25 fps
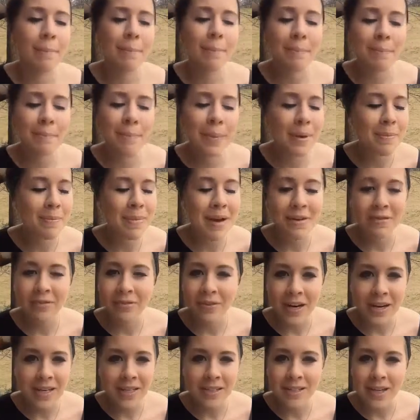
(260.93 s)
But my
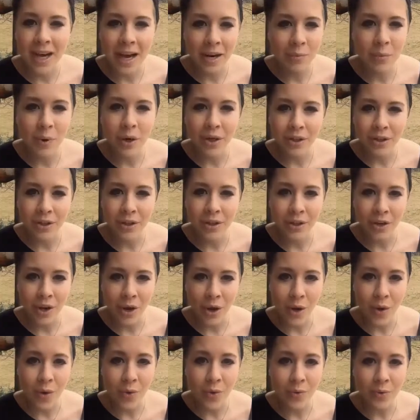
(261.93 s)
friends, I want you to
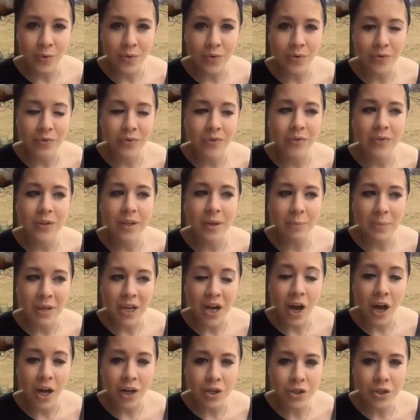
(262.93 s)
know,
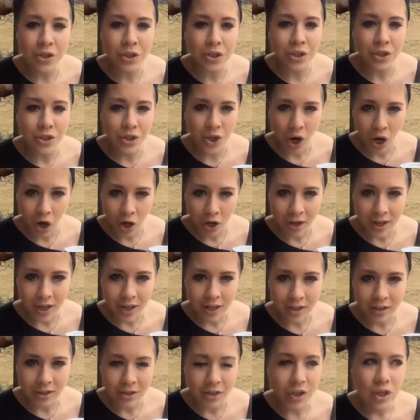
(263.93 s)
because you're a target,
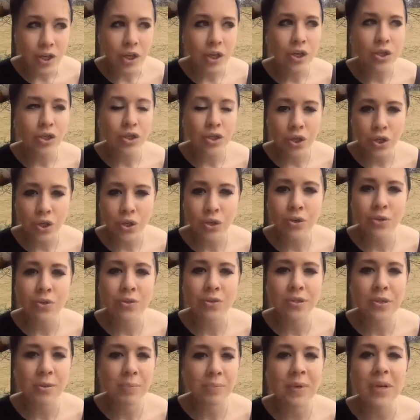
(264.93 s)
choose
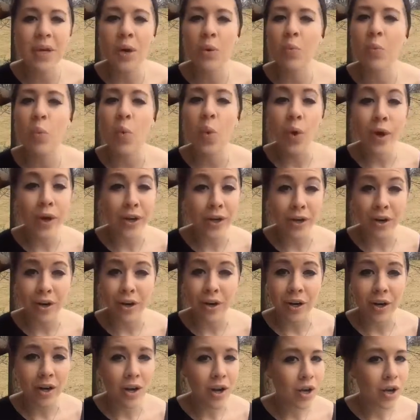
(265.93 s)
to be a warrior.